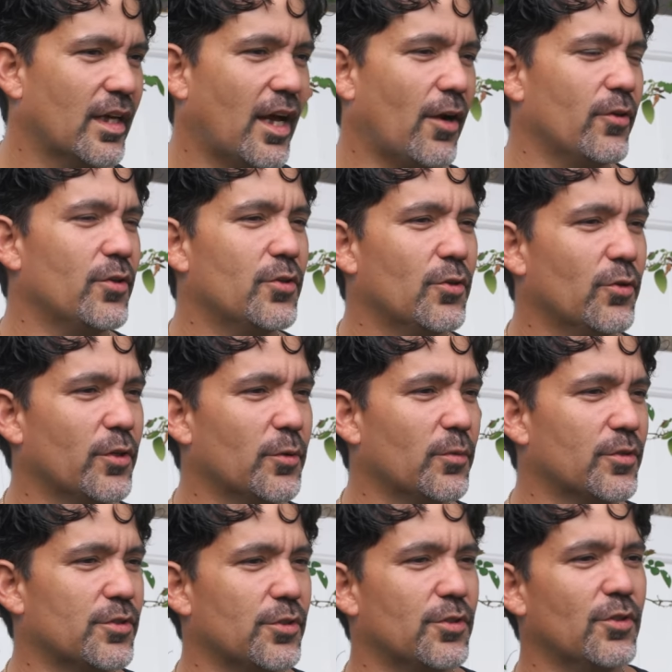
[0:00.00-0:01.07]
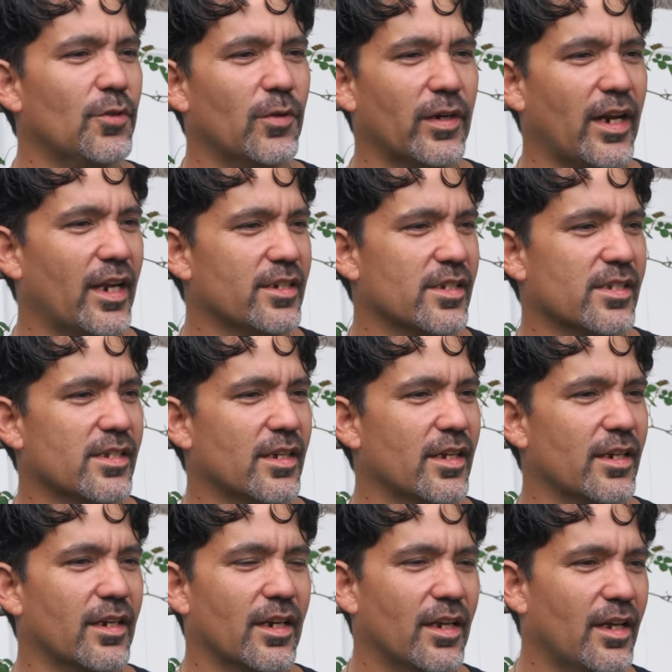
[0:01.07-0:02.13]
how are you doing what you do? And I just
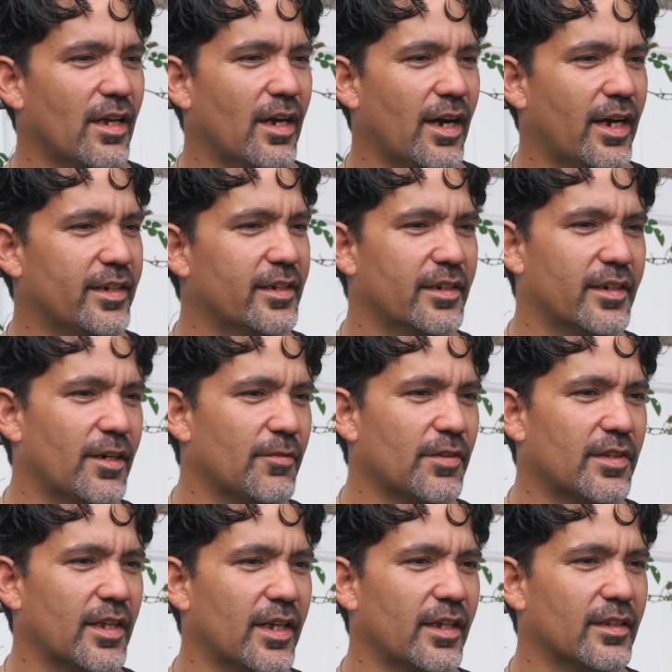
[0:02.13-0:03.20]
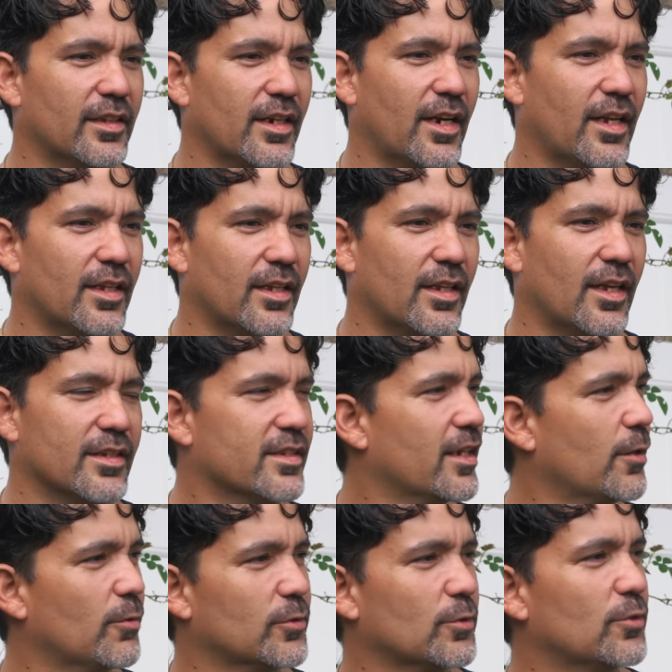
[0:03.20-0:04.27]
said, I've done everything that I
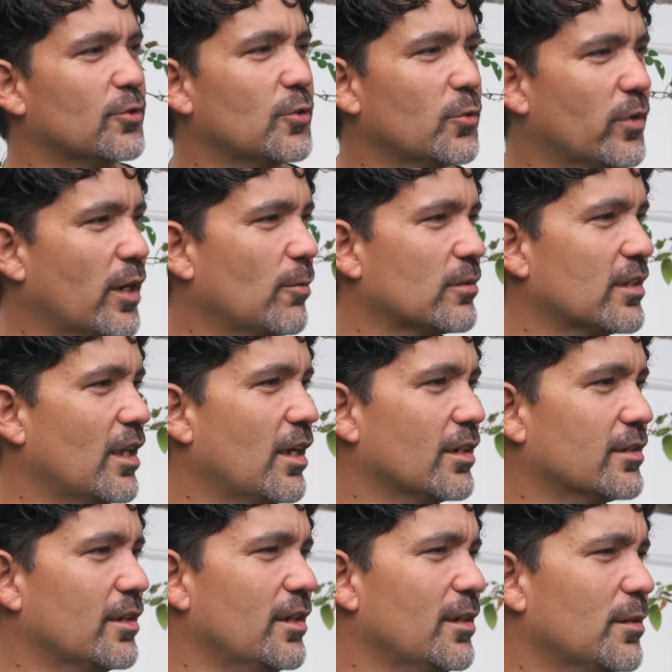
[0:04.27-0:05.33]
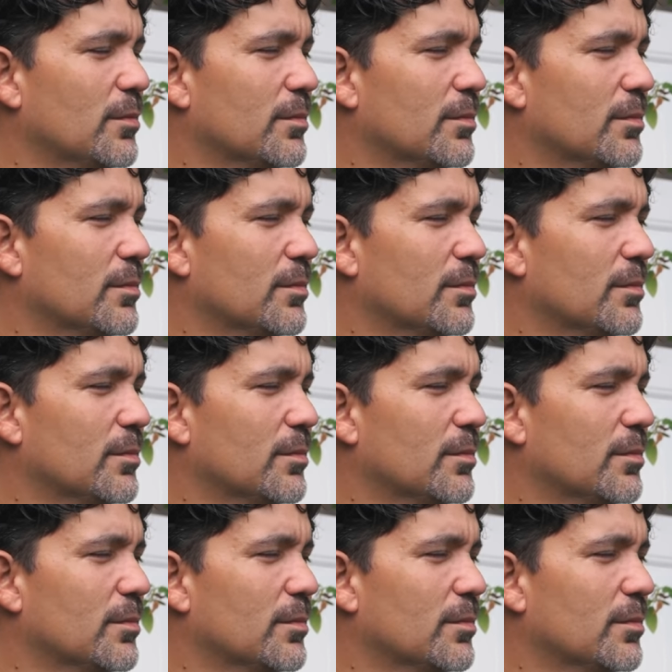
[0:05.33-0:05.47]
said I was going to do when I was locked up,